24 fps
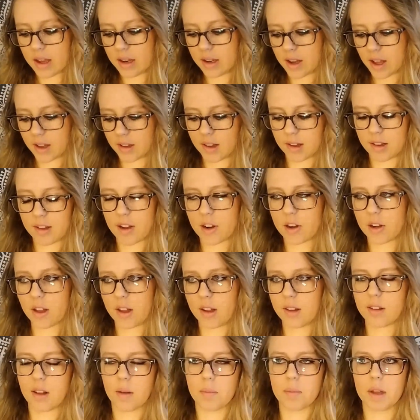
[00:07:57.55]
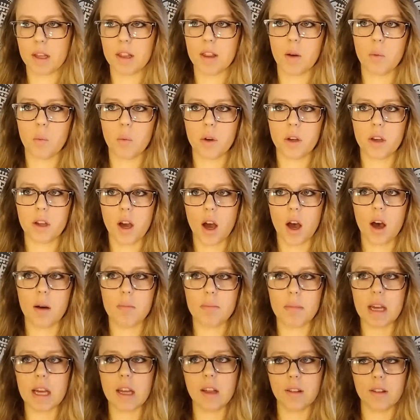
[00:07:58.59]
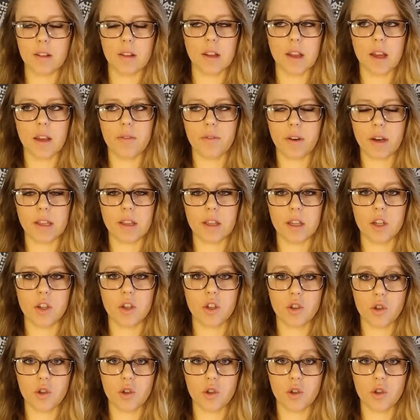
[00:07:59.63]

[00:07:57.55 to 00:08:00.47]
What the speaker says: necessarily something that would come easily if I didn't